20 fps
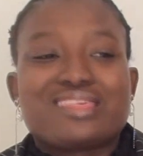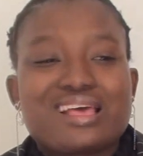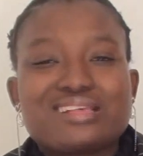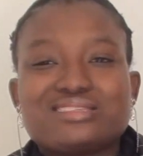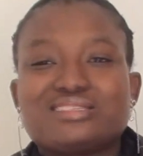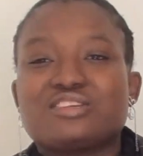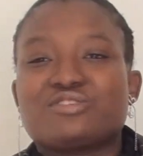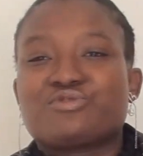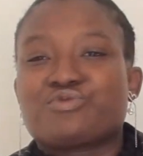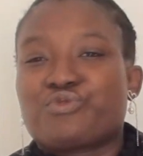
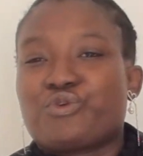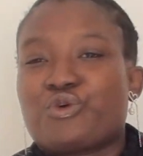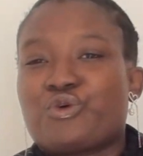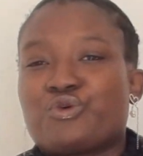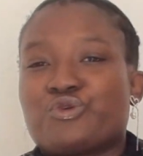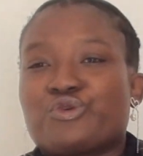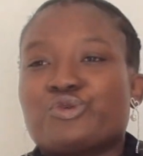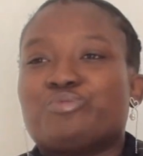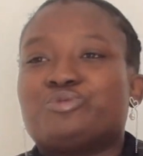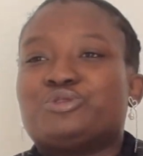that's it for
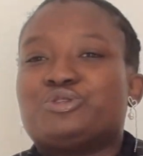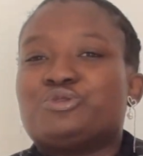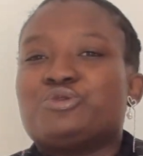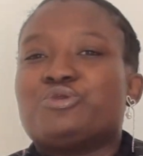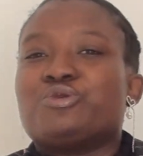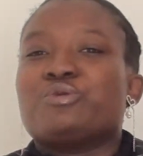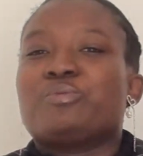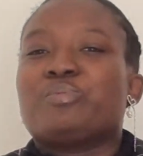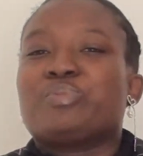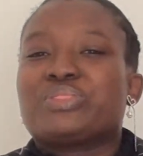group
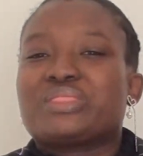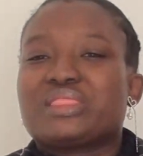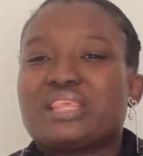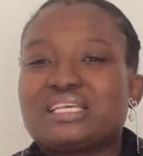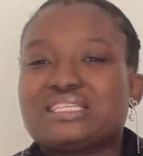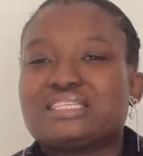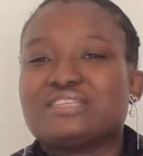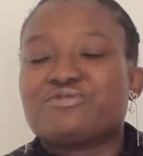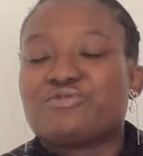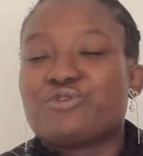two.
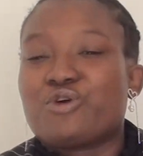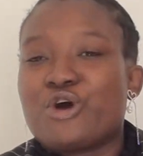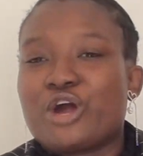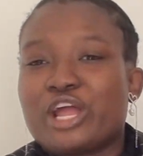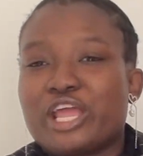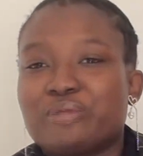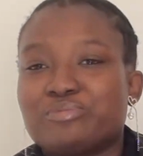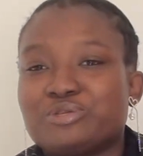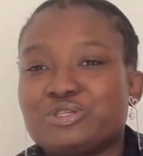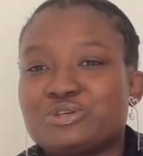That's it for
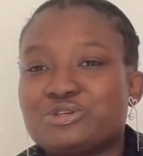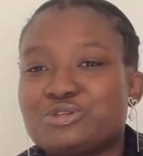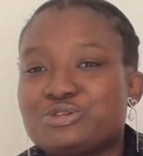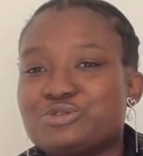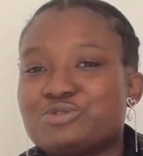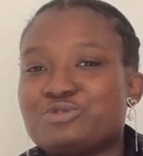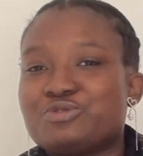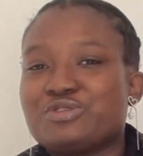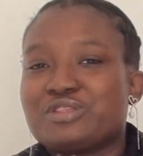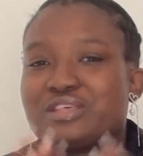episode
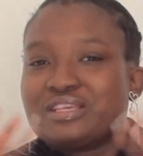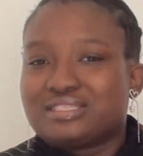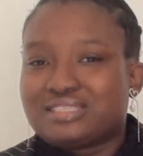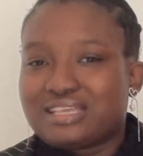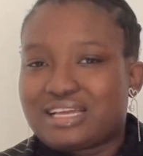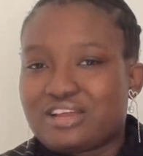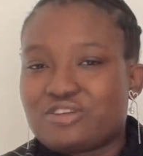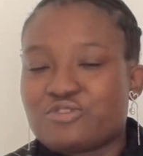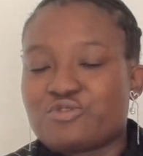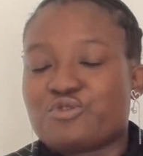two, the
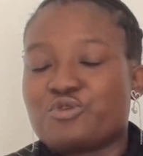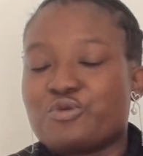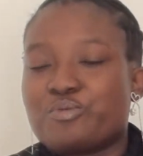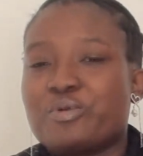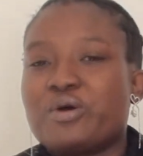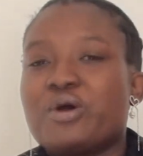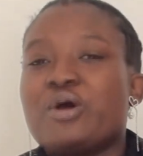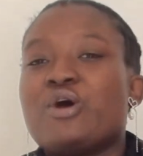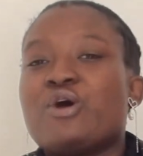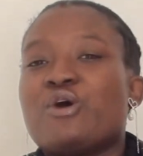second
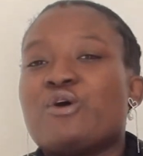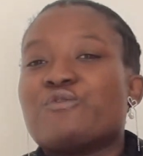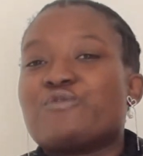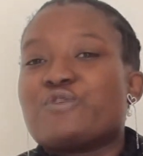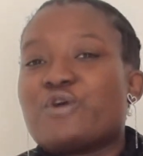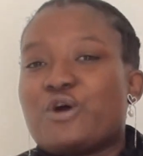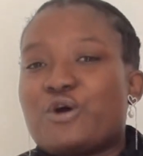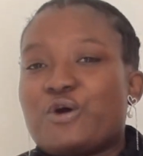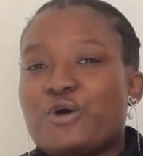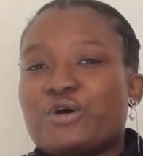group of
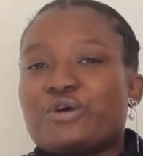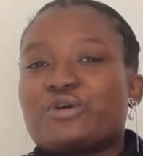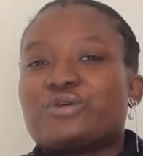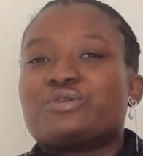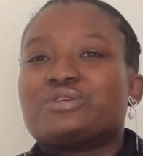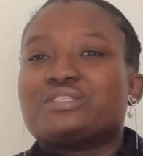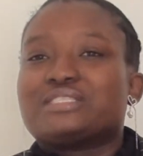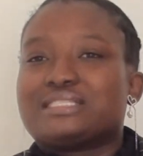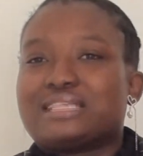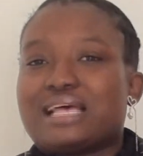our
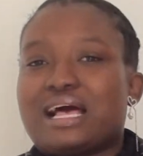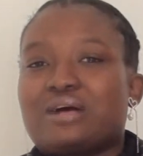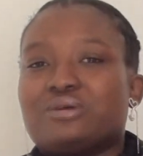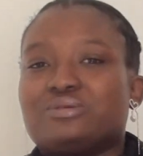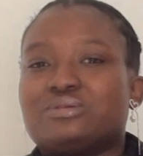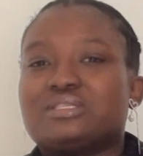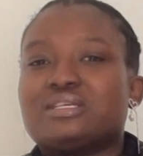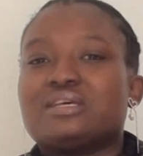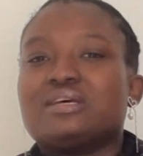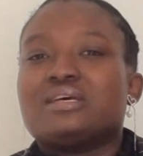
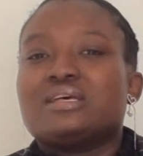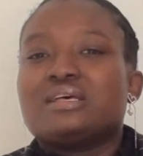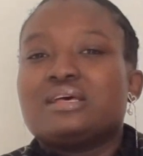sounds.